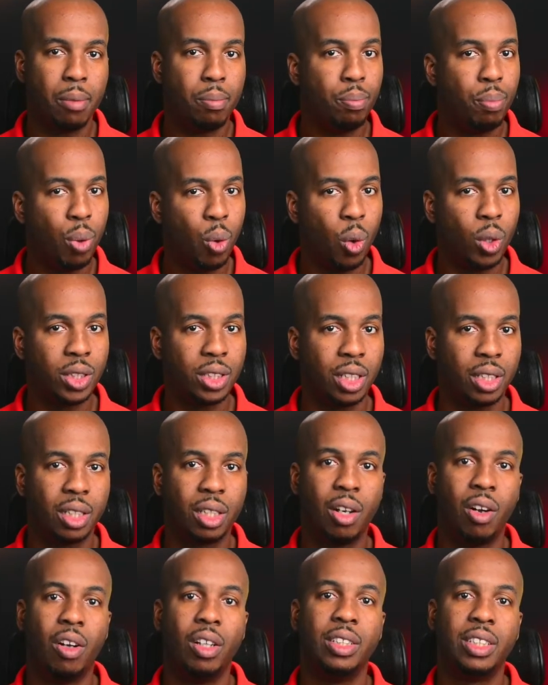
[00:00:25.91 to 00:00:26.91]

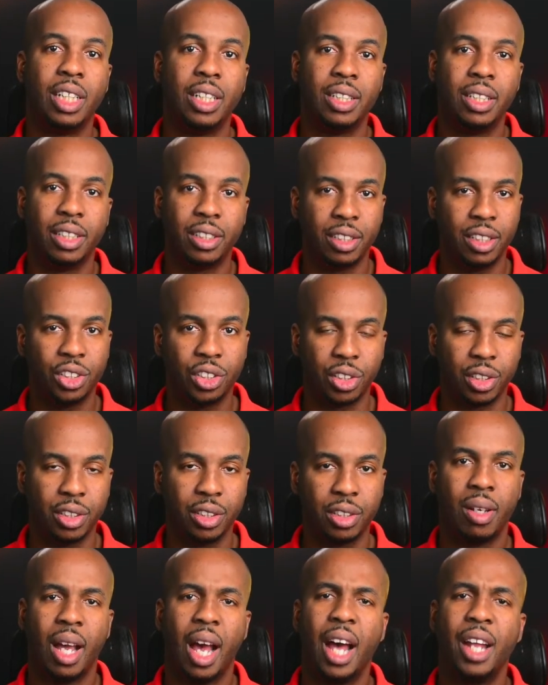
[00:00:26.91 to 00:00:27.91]
important content decisions,